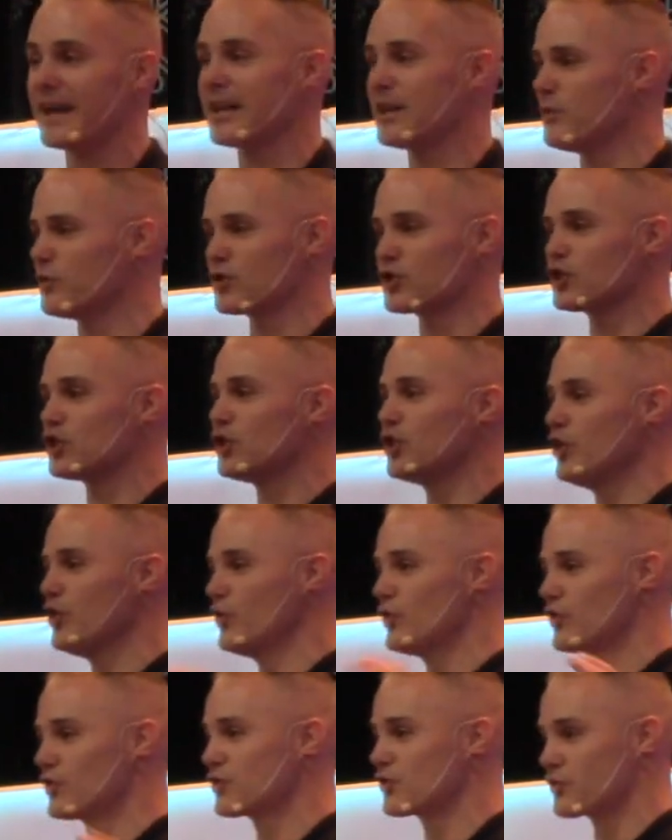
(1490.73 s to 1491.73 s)
He was
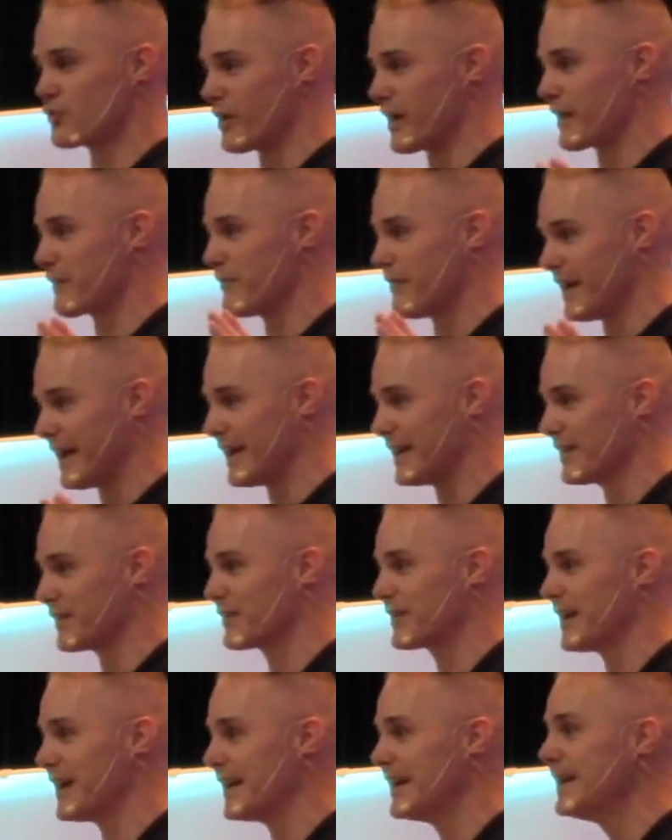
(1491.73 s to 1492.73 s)
huge Trek fan,
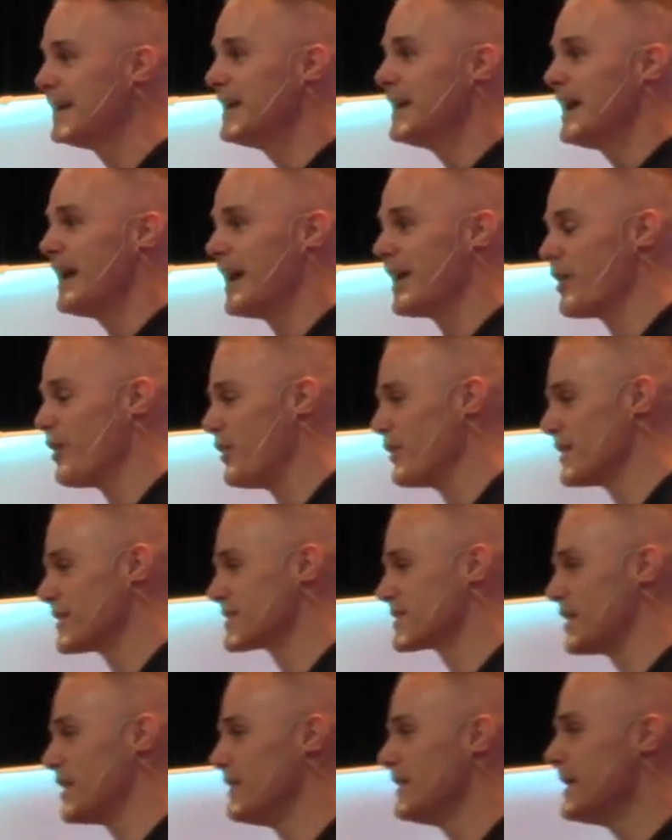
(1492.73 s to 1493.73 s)
okay, and all this
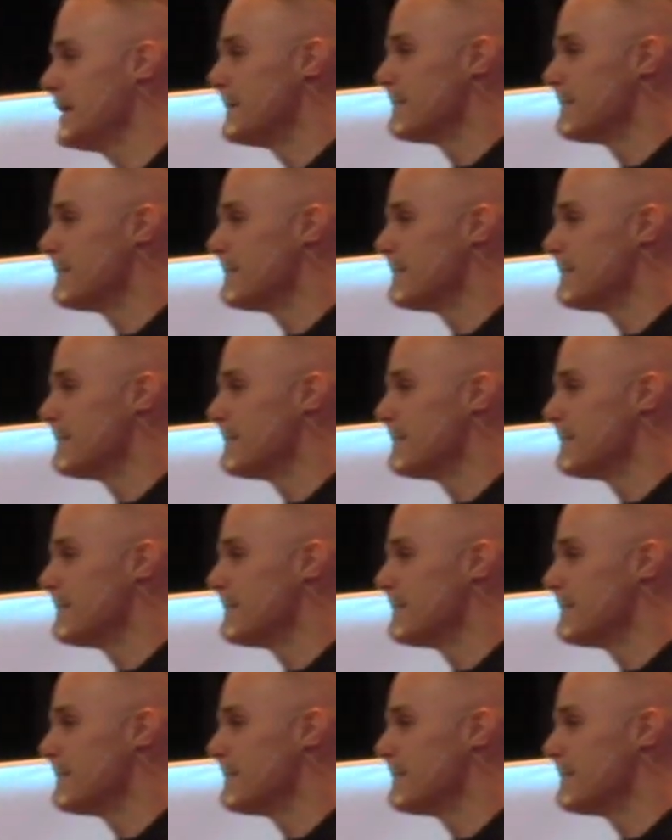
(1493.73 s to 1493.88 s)
stuff.